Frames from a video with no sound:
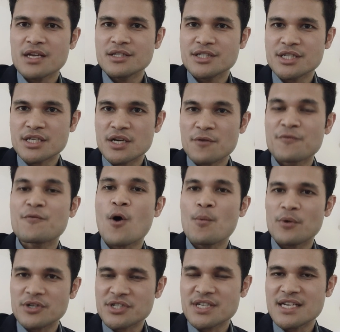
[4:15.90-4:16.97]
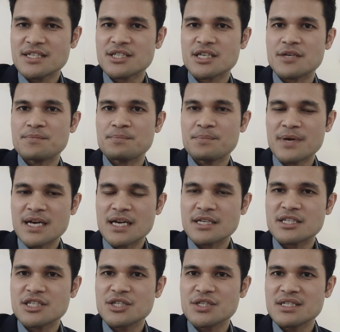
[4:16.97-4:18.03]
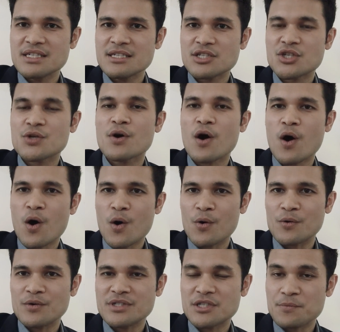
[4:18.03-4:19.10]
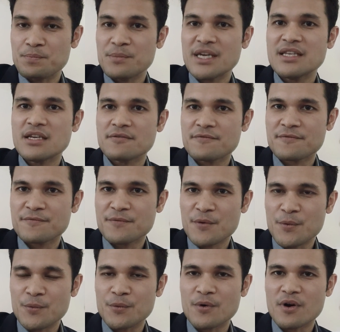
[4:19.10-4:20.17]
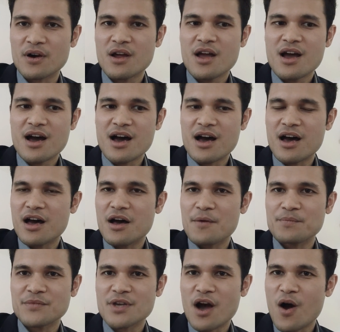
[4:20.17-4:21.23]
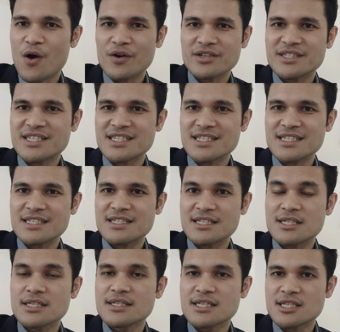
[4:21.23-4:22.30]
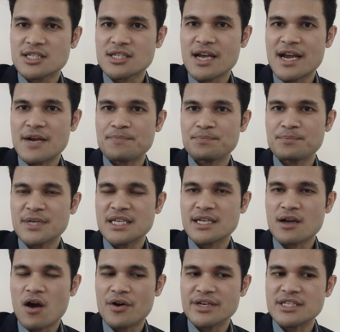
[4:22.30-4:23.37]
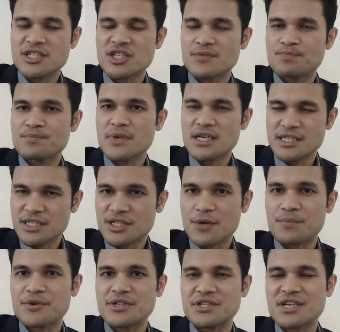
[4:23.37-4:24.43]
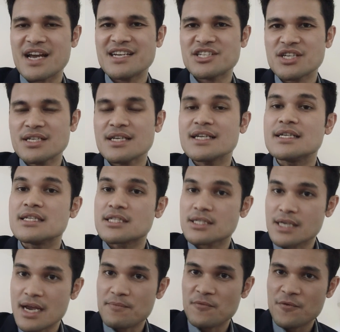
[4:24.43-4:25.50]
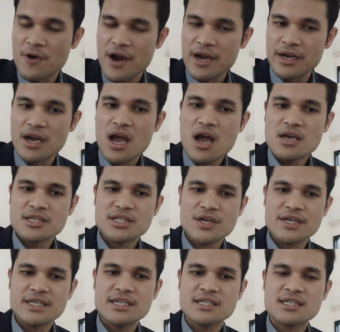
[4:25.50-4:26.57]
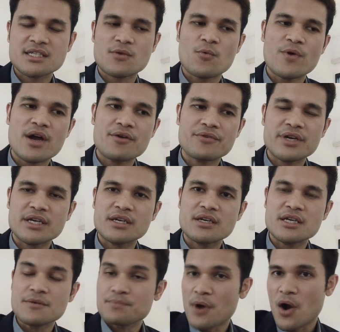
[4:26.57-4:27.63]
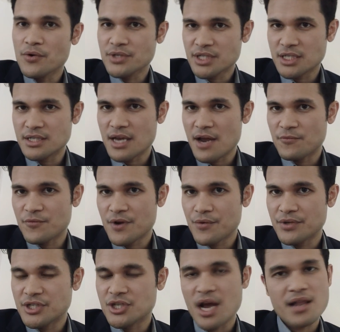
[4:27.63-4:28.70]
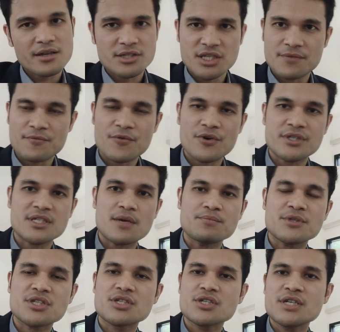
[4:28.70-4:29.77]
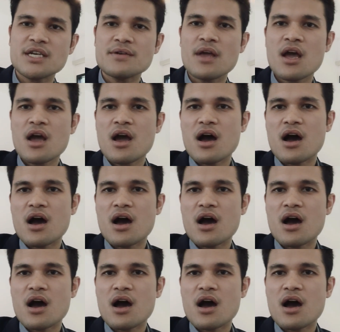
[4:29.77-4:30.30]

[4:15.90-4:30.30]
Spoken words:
the former sentence, but you need to hold the meaningful or the same meaning or interpretation in the same way. So it is very important and very challenging for some students